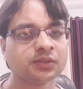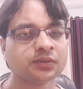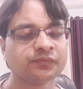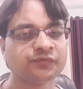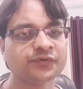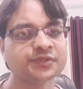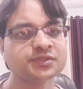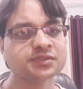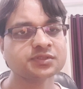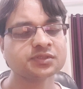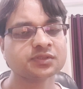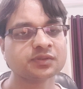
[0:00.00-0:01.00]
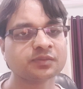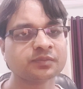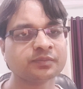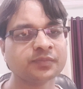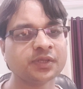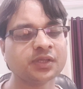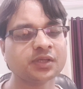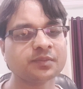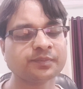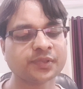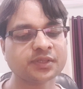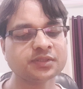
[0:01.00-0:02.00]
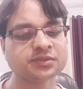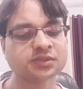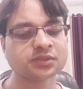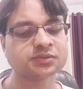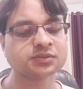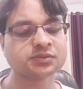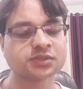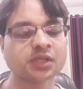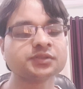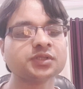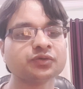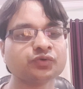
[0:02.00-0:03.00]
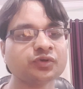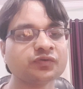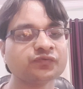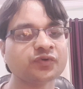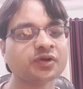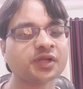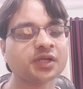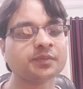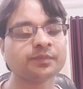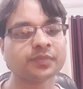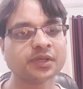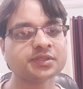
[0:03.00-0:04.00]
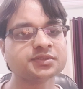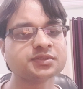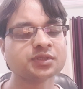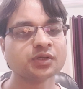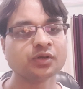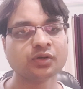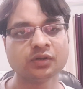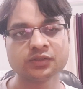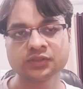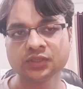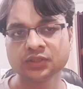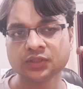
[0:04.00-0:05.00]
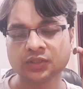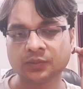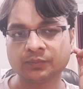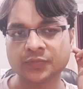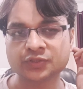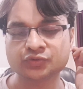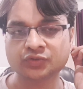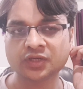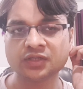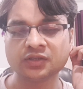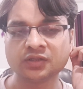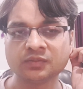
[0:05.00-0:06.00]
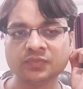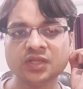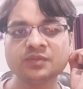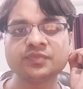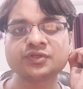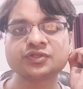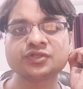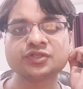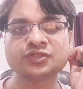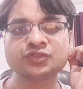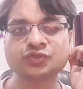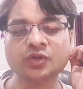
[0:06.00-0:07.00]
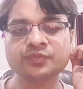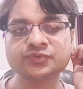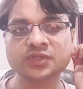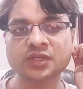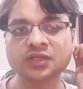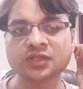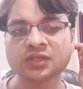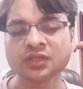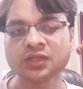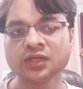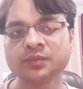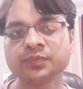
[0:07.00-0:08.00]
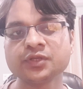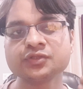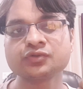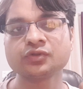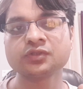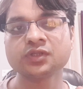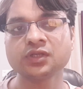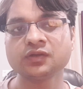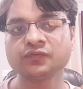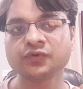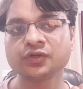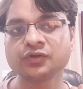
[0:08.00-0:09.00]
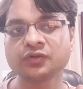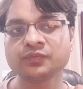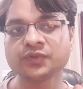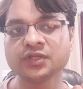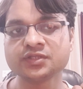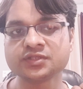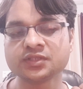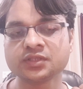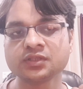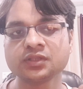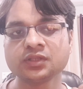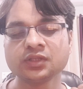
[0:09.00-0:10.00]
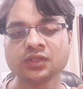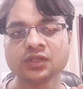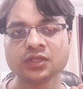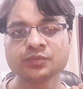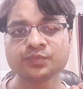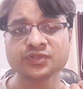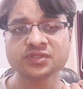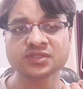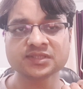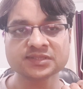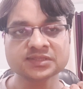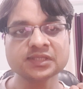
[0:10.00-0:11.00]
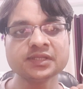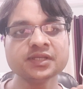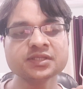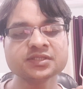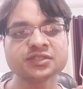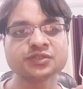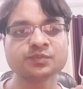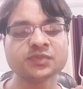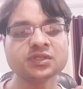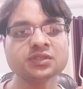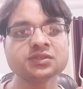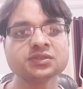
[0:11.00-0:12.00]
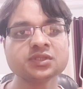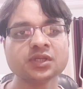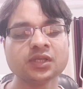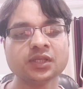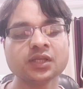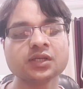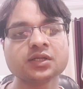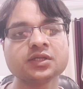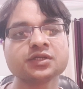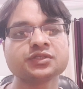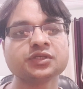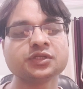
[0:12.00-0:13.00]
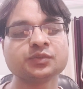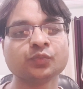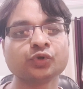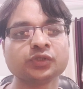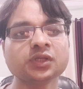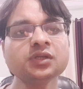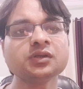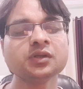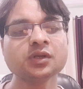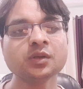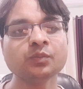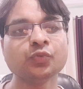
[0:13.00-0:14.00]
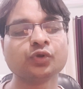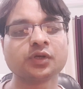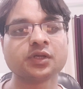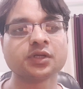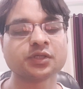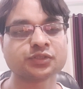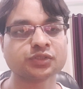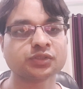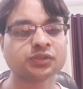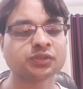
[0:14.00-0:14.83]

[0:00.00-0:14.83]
First, we can charge the tuning fork and place on the mastoid. When patient stops hearing, it places on the in front of EAC. If patient is still here, this means air conduction is more than bone conduction.